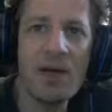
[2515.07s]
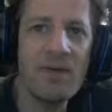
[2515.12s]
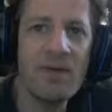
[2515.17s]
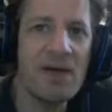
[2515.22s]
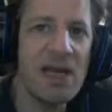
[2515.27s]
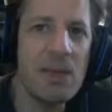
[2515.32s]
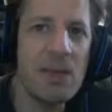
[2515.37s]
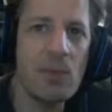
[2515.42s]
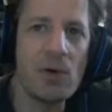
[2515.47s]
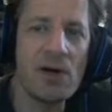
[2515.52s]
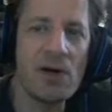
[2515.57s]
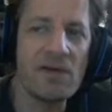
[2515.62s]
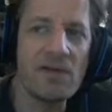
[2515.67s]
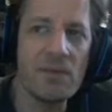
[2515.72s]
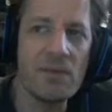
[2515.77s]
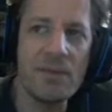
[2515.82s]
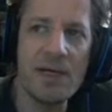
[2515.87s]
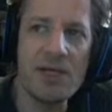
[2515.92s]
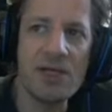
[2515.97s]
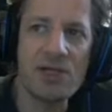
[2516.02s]
have any more
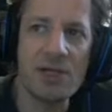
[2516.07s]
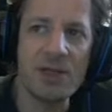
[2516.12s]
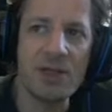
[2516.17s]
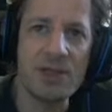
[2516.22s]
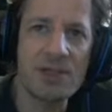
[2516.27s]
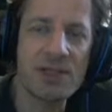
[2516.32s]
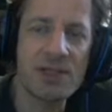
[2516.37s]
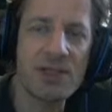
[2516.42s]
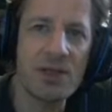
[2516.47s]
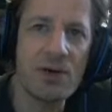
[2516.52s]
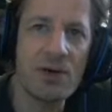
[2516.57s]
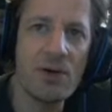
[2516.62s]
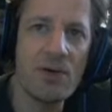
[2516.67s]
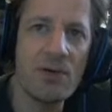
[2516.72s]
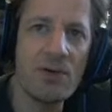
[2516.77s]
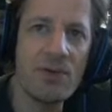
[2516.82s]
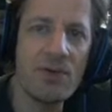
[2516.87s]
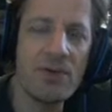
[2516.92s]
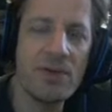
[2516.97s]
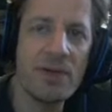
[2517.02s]
information.
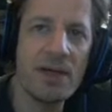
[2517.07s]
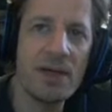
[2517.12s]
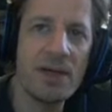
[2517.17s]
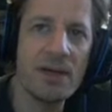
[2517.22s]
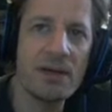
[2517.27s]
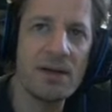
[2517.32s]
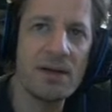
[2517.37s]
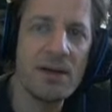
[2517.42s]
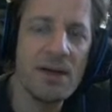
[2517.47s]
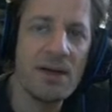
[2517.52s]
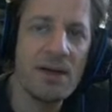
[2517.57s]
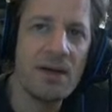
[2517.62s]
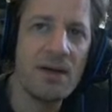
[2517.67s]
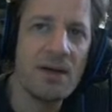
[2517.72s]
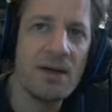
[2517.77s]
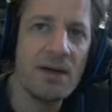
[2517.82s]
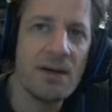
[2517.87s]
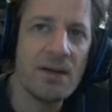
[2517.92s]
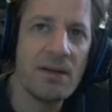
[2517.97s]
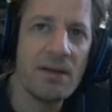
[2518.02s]
So the
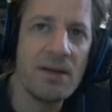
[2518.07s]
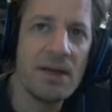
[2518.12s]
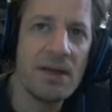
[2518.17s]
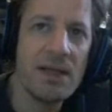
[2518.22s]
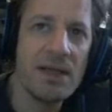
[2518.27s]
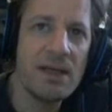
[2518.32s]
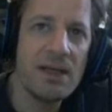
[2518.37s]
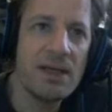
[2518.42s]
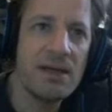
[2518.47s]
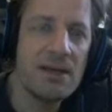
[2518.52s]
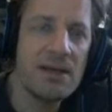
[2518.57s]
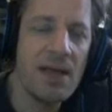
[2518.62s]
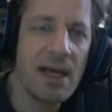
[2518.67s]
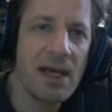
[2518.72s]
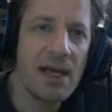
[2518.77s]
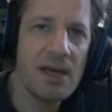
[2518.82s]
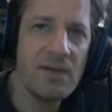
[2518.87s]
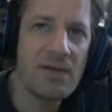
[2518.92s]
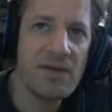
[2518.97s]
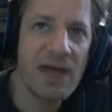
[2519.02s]

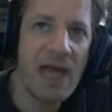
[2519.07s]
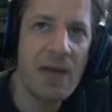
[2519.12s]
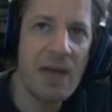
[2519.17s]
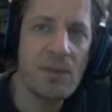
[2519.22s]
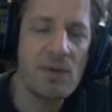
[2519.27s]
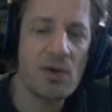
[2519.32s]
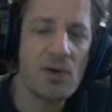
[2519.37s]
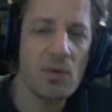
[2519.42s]
negative camber